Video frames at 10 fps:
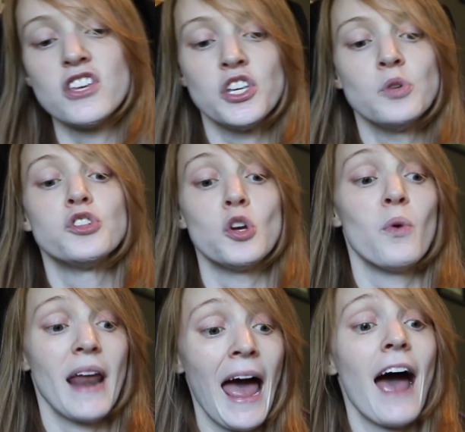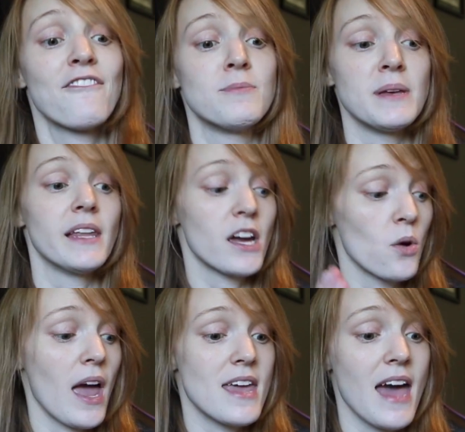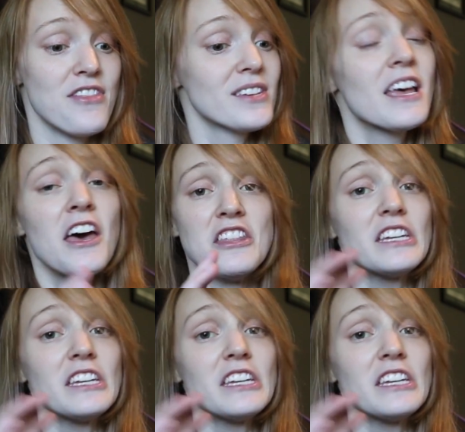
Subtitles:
that YouTube would have to be like, okay, yeah, this